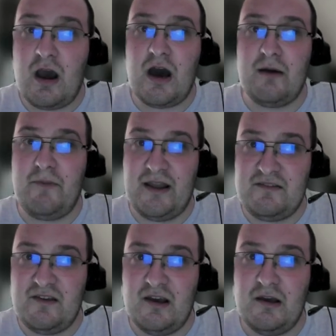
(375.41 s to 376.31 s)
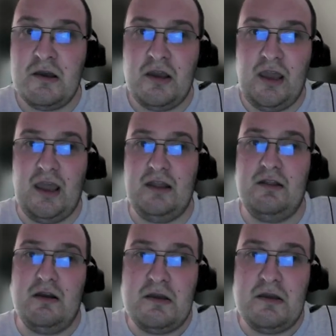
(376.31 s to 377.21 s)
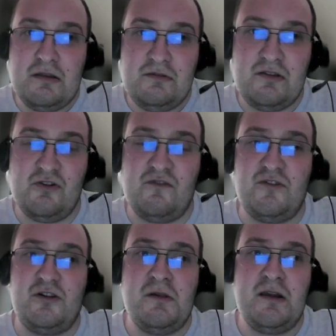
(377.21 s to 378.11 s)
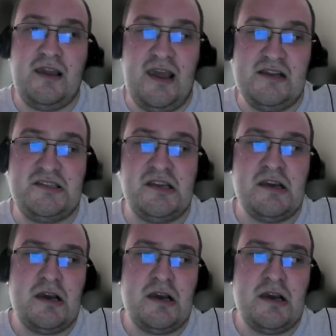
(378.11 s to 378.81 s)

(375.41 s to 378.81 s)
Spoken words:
are better in the novel case.